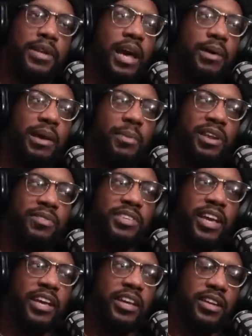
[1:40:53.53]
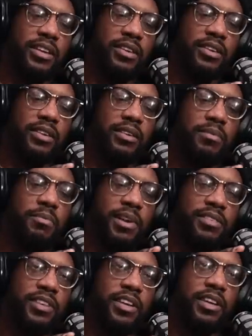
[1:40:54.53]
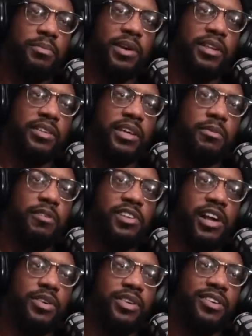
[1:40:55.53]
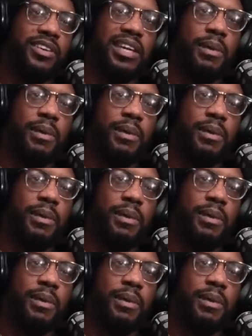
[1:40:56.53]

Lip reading: They're like, yeah, but they've taken Messi, Benzema, Ronaldo.